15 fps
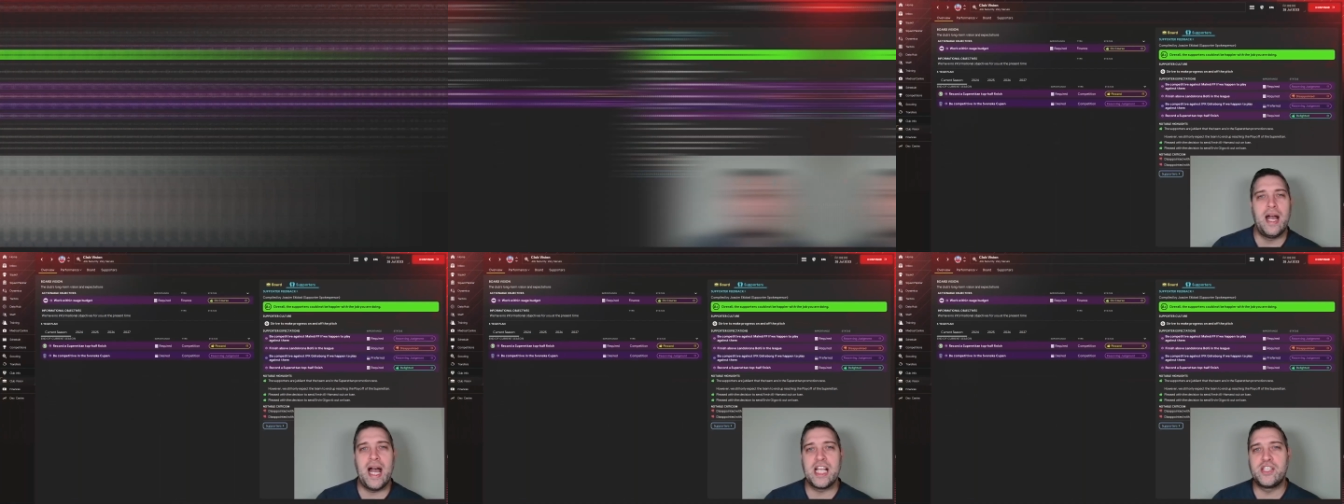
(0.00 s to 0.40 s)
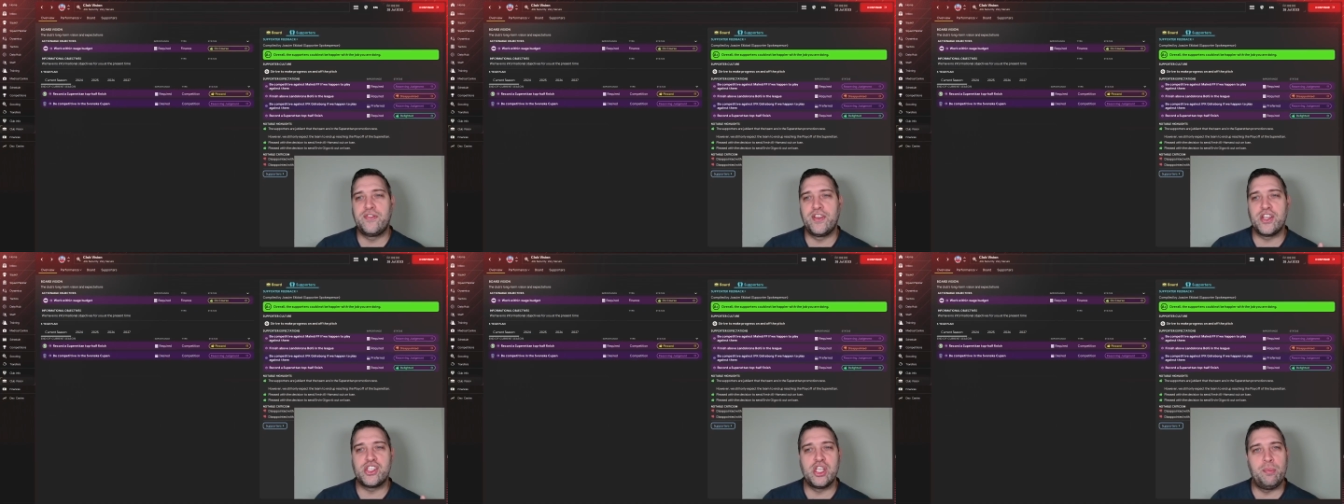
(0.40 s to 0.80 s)
As for
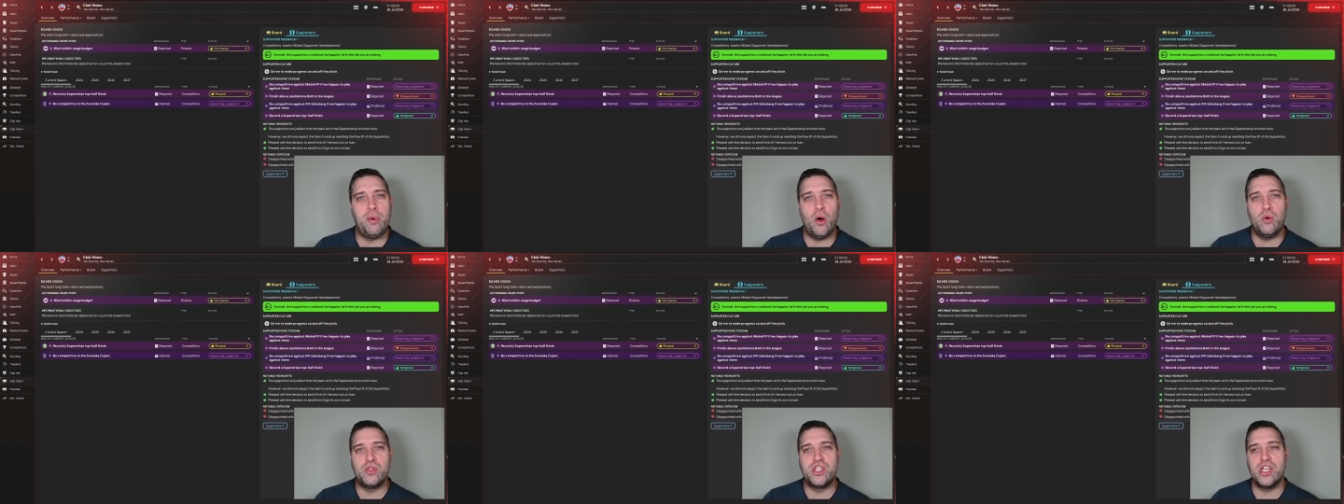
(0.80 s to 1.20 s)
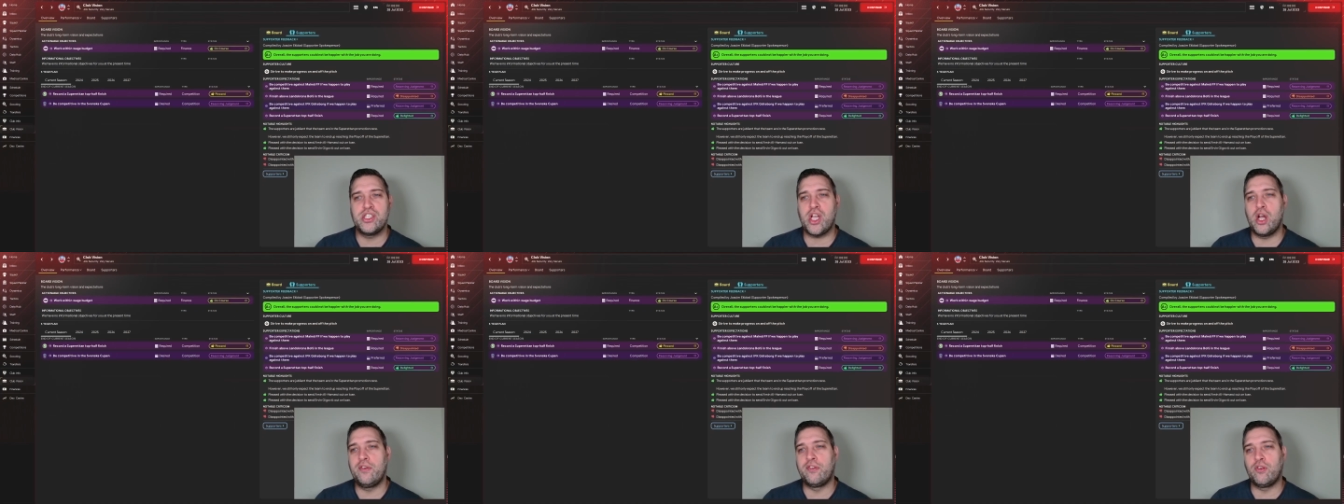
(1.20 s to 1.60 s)
the supporters,
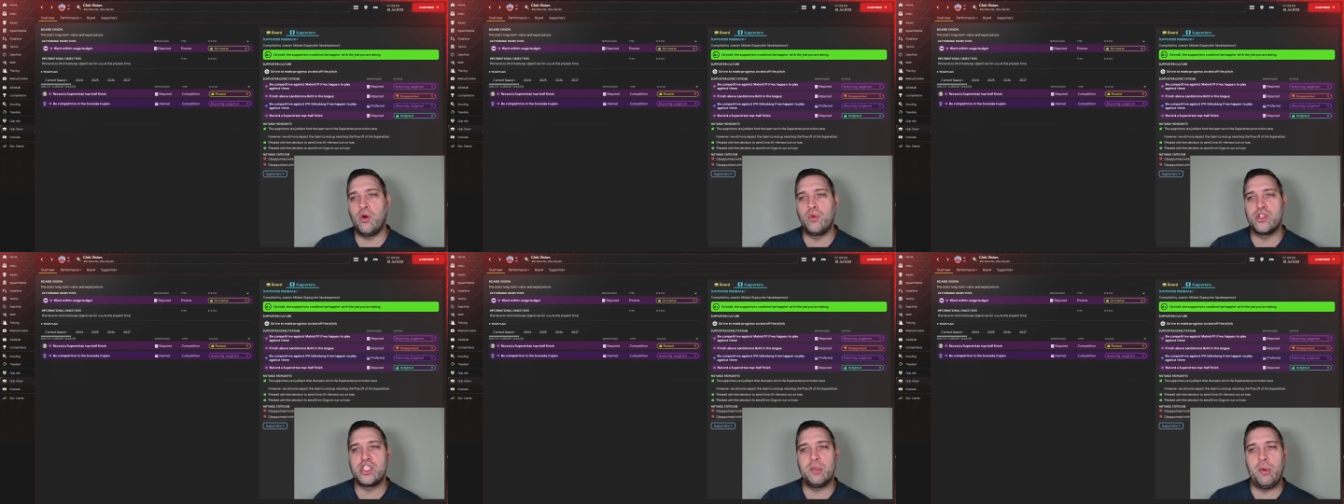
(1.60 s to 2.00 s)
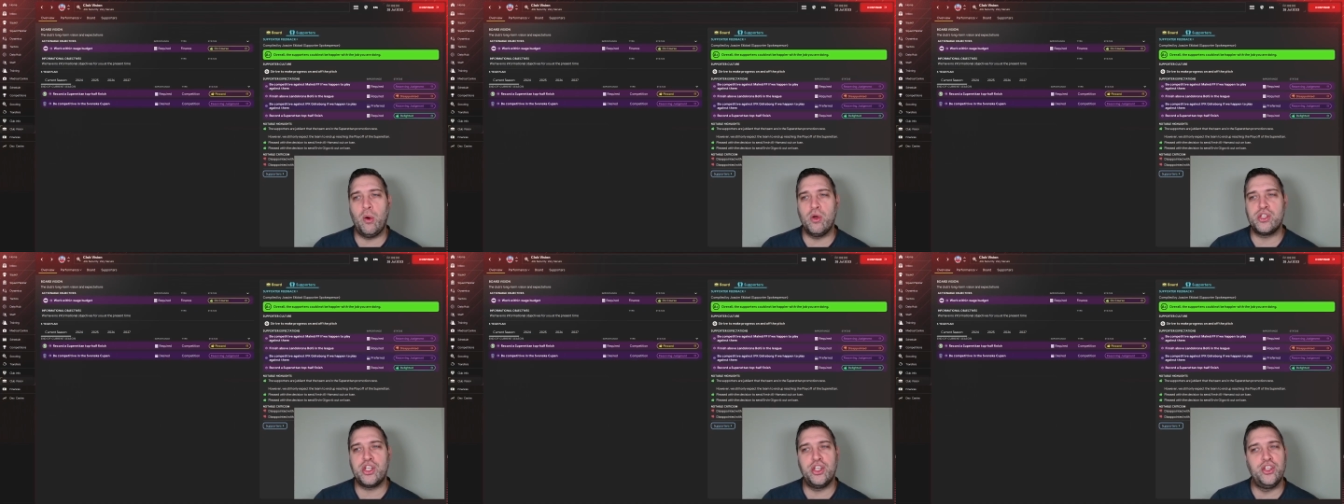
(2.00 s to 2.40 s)
overall the
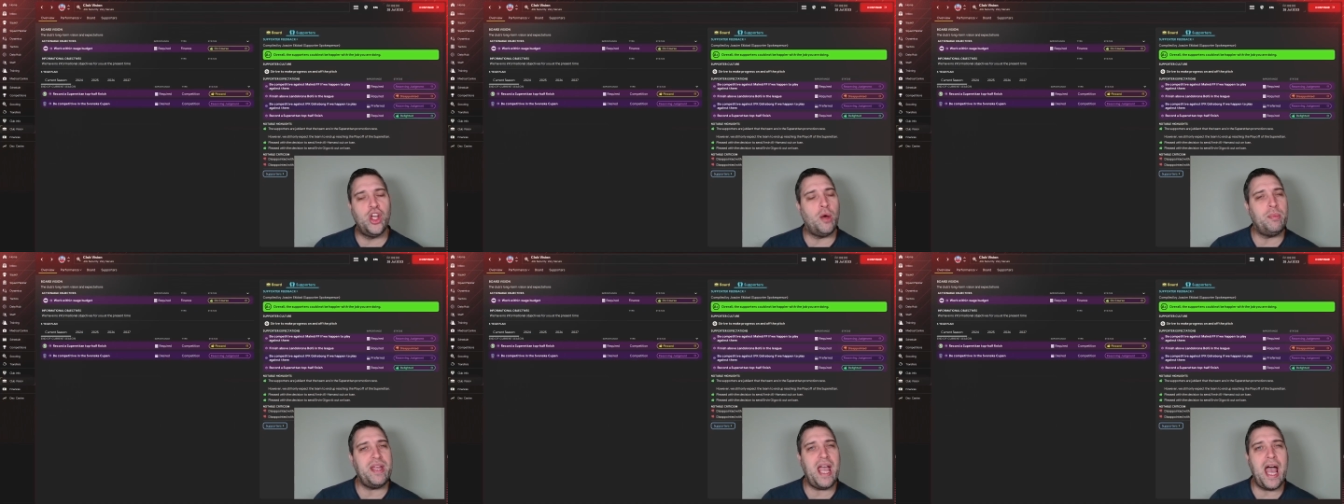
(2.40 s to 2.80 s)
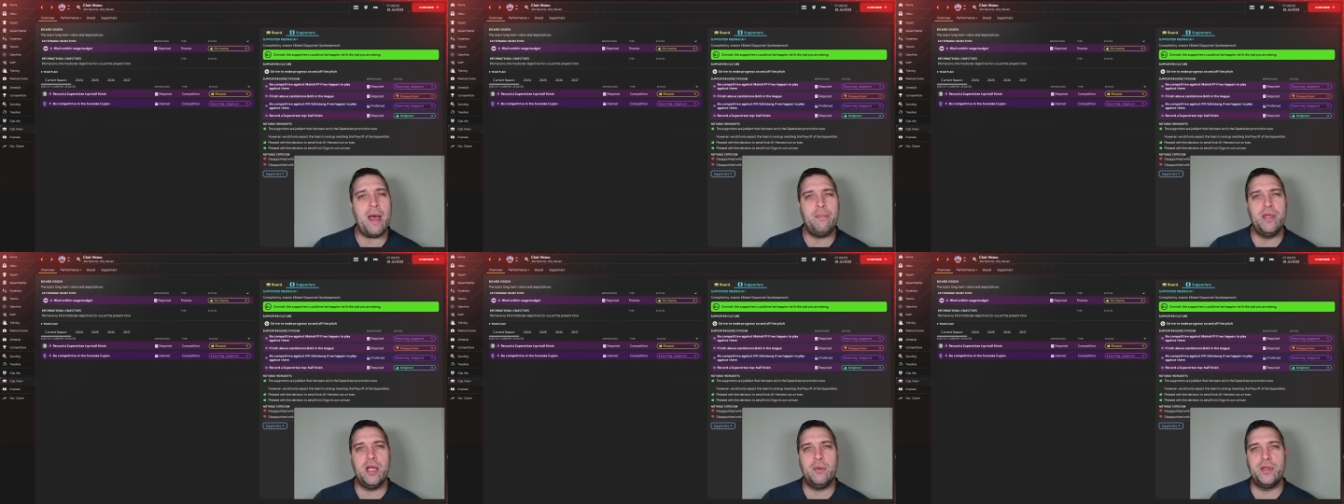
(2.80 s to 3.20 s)
supporters could not be
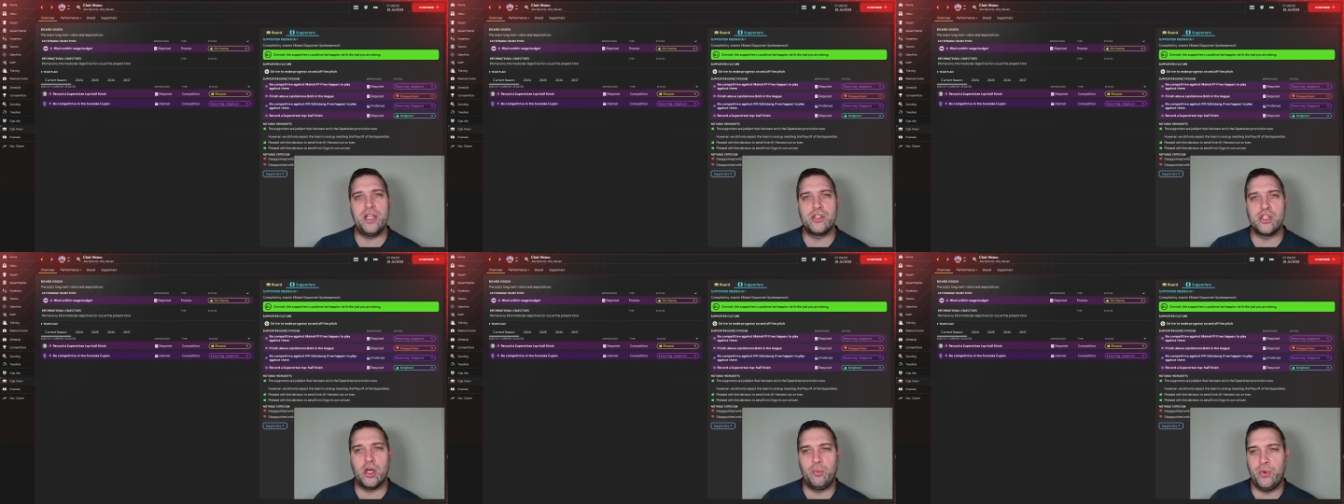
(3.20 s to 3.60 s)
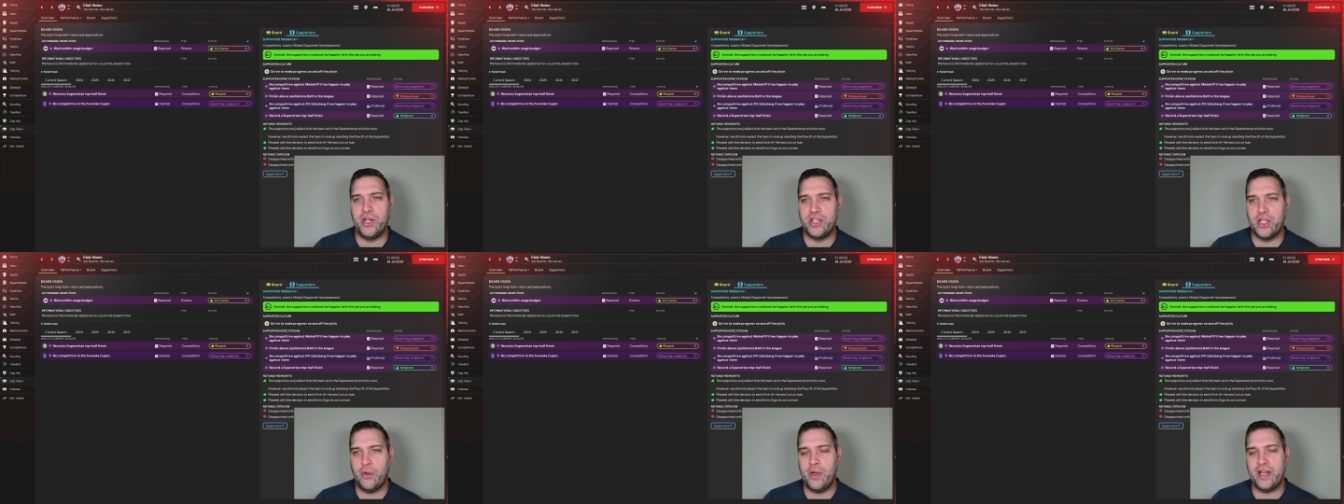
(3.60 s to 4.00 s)
happier with the job we are
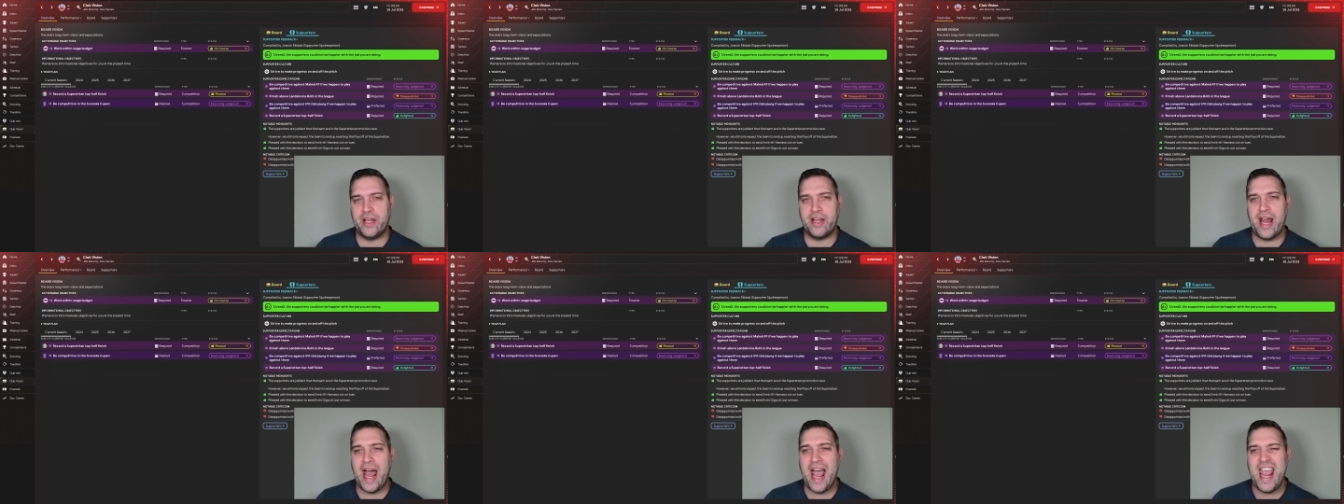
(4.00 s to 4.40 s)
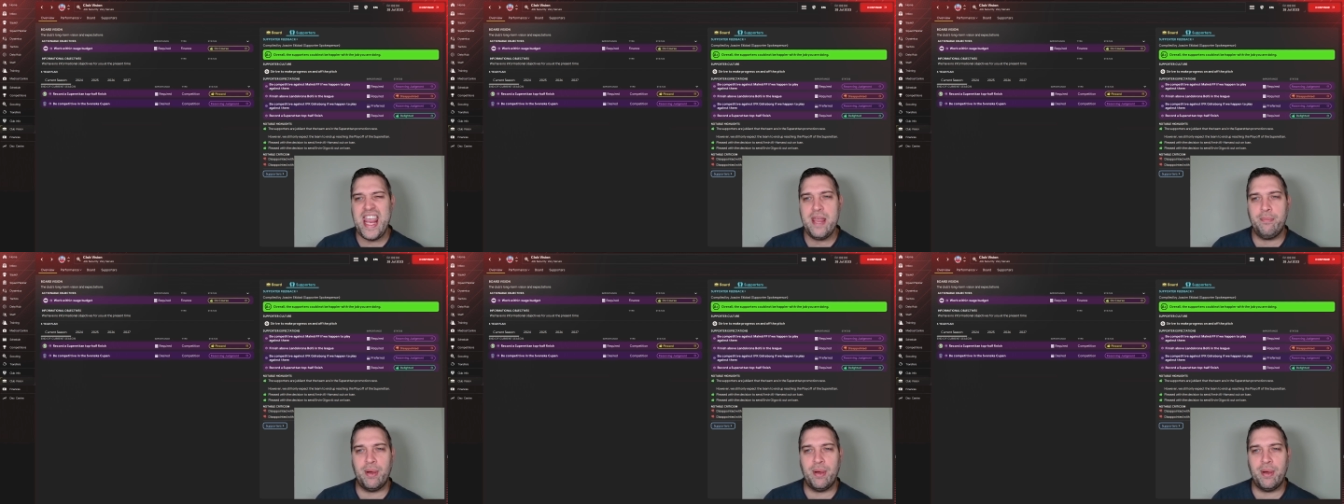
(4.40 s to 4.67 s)
doing. An A+